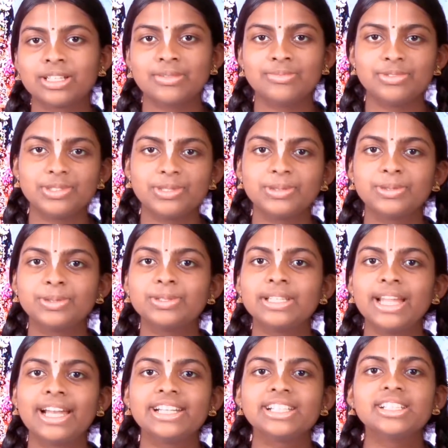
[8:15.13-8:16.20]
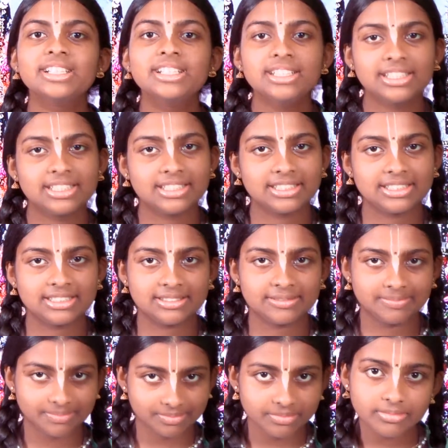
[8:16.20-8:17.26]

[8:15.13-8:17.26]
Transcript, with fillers: comes to know that uh,